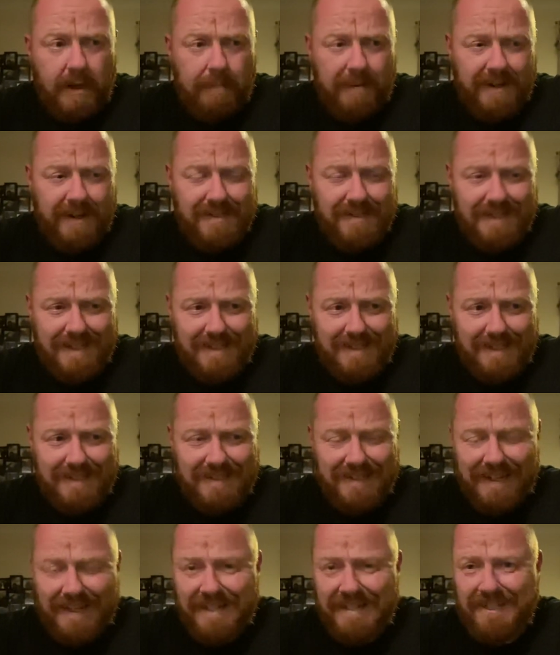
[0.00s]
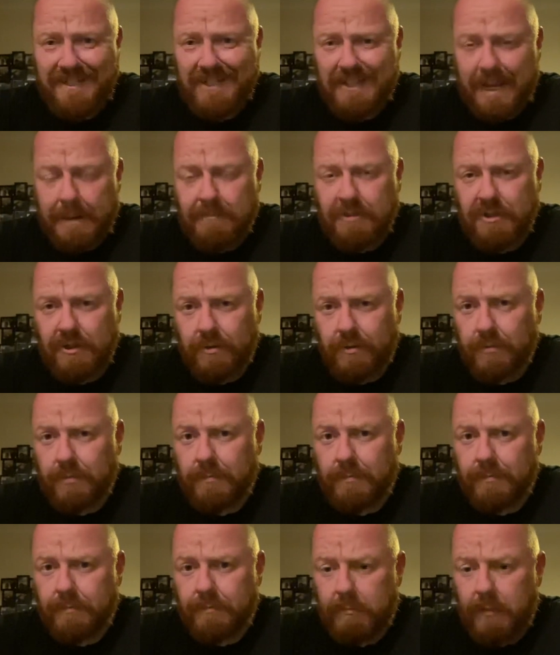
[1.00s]
because this is an exceptional,
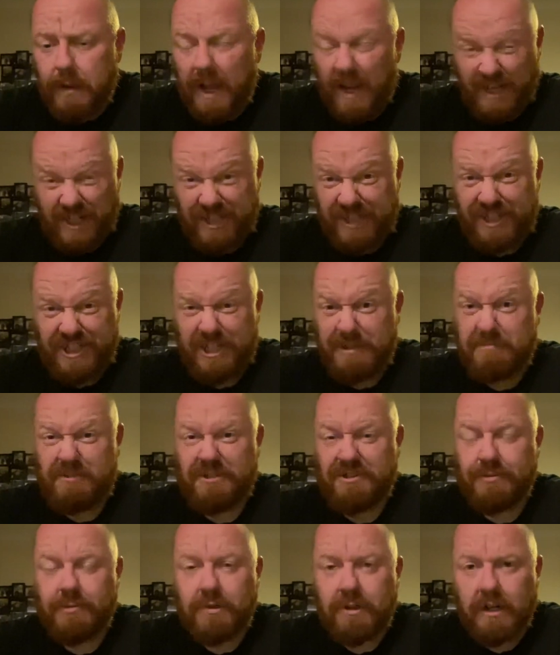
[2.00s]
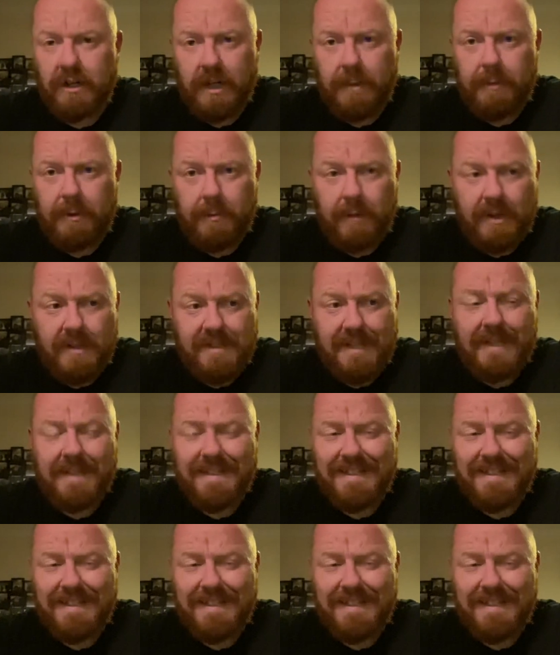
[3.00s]
can't get me words out.